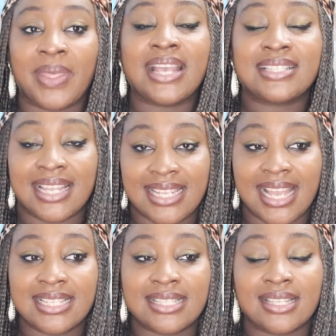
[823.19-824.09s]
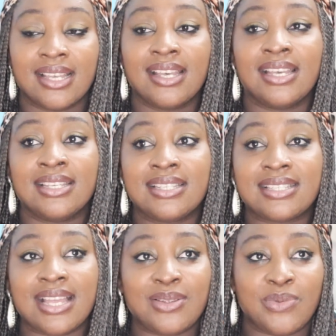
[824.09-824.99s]
I said yes. She
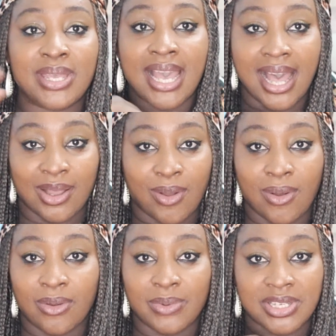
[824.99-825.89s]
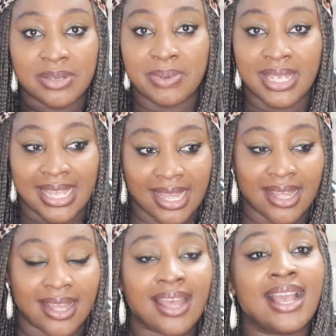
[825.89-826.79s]
said, will she be here?
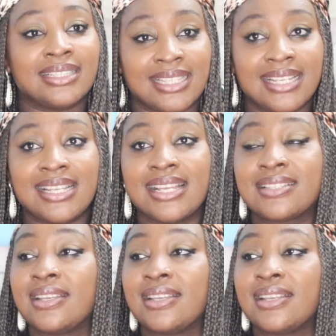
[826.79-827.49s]
I said yes.